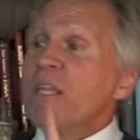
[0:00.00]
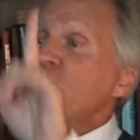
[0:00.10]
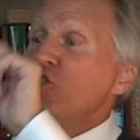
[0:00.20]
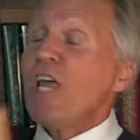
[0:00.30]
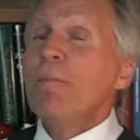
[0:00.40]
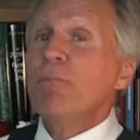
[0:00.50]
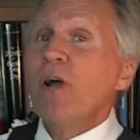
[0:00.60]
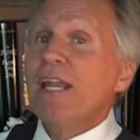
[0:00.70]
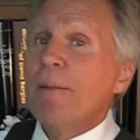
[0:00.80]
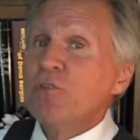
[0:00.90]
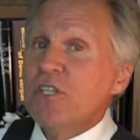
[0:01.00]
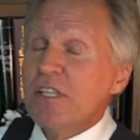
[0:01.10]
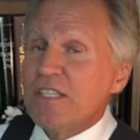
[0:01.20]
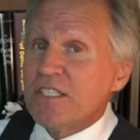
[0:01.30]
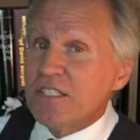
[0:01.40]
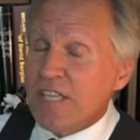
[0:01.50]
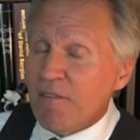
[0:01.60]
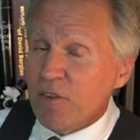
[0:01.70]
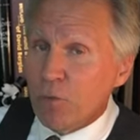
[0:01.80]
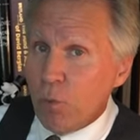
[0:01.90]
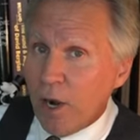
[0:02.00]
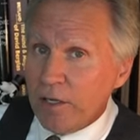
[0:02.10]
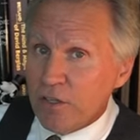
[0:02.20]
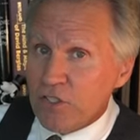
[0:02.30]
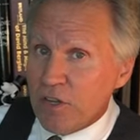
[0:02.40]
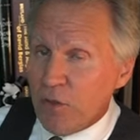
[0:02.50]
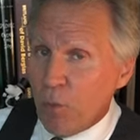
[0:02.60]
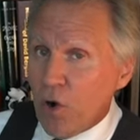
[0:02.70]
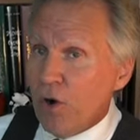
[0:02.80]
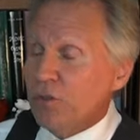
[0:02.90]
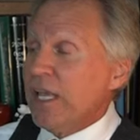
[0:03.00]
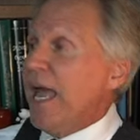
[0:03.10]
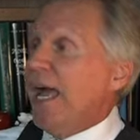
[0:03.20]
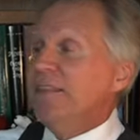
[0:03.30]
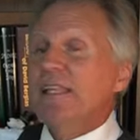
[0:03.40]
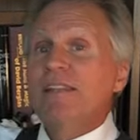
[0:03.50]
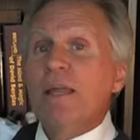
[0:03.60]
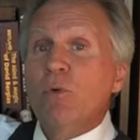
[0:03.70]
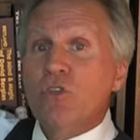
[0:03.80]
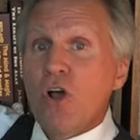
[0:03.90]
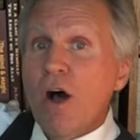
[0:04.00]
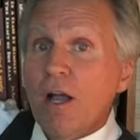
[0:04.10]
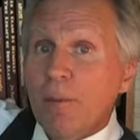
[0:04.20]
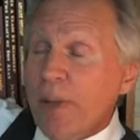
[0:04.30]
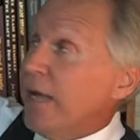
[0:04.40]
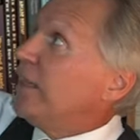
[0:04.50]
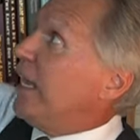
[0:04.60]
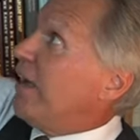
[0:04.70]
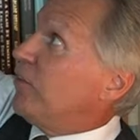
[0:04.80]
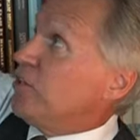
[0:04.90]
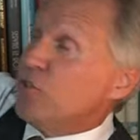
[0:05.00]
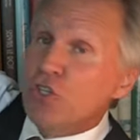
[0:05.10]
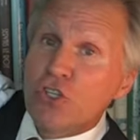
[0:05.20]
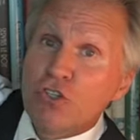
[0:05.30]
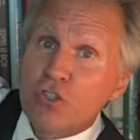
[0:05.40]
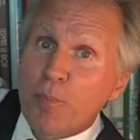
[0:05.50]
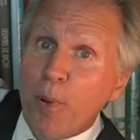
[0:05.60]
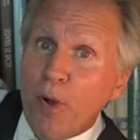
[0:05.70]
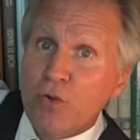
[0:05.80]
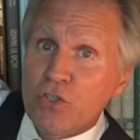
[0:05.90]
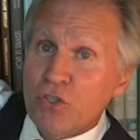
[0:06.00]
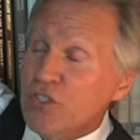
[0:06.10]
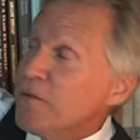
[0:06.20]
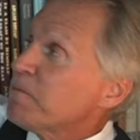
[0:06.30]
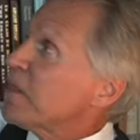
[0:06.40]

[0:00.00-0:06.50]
Step right up, see the seven wonders of the world. And then they would talk about, they'd have these huge posters.